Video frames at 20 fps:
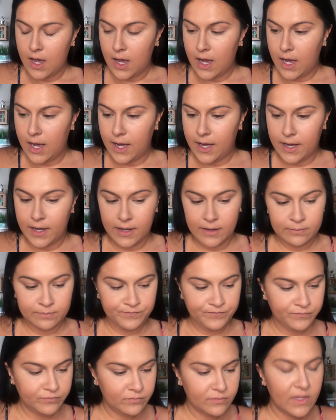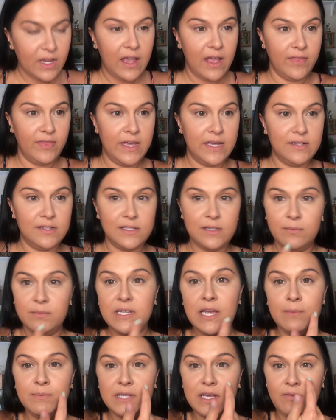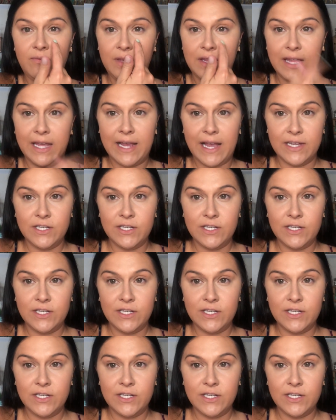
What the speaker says: And then sometimes I feel like I